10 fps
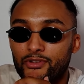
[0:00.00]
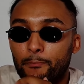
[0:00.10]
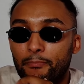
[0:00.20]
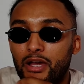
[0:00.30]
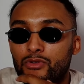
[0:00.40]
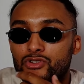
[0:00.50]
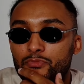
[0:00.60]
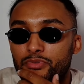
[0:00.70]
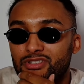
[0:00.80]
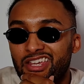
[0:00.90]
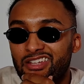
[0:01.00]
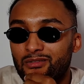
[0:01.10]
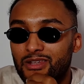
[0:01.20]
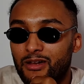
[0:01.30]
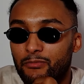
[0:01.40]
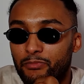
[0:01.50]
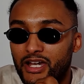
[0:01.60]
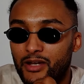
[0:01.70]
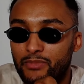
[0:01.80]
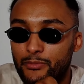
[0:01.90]
the bell 100%. I'll do it,
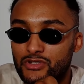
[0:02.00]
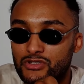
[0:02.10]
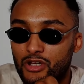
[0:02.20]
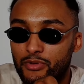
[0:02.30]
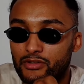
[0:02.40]
but people, stop it.